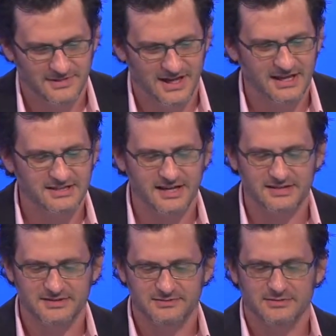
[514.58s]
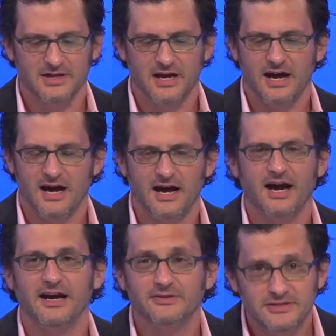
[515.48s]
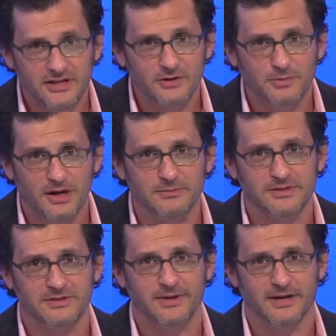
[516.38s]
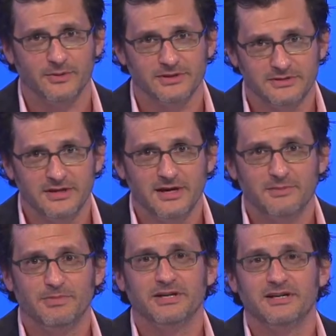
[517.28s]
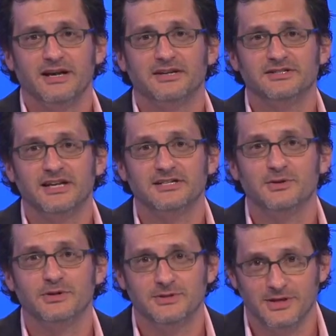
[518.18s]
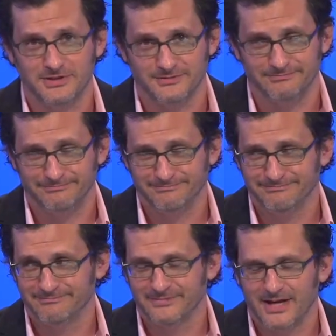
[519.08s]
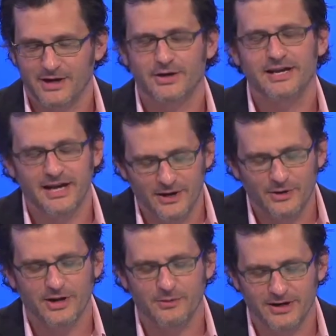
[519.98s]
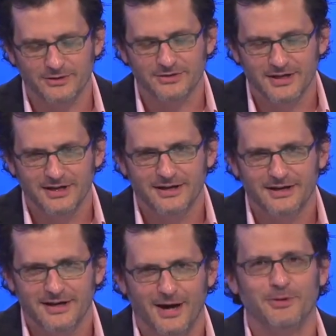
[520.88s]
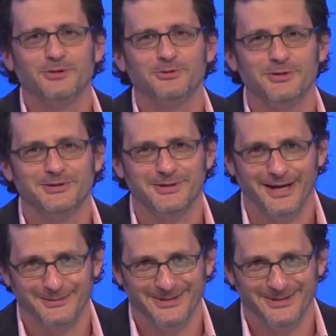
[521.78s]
He says, I understand your problem, Mr. Mankiewicz, but can I just ask you one question? I go, yeah, okay, what? He goes, how are you doing today?